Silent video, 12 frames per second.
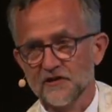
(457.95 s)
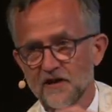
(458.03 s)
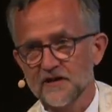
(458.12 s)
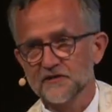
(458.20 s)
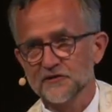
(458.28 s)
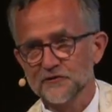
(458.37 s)
is
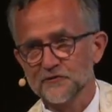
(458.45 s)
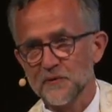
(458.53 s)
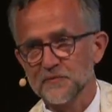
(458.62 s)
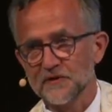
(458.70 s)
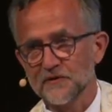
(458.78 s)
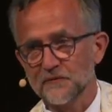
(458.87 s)
an honest
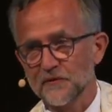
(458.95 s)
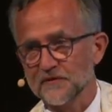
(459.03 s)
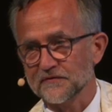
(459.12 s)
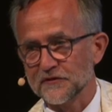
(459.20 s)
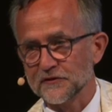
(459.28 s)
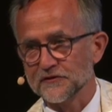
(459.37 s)
description of
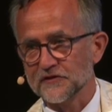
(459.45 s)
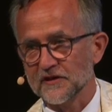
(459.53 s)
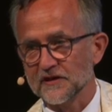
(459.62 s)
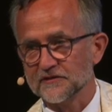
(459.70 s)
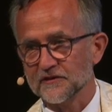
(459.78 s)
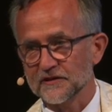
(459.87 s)
what it
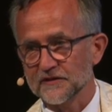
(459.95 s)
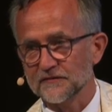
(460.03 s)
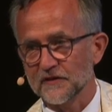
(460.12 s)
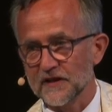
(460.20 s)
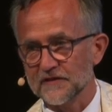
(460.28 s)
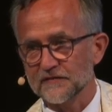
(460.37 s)
feels like to
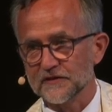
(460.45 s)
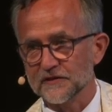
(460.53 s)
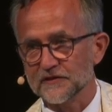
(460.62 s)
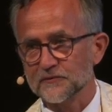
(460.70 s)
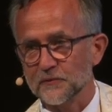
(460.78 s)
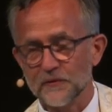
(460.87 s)
live life
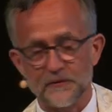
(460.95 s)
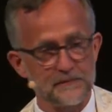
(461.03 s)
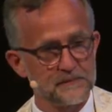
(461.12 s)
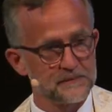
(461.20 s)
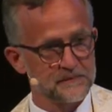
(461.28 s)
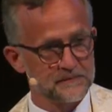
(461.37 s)
in this world.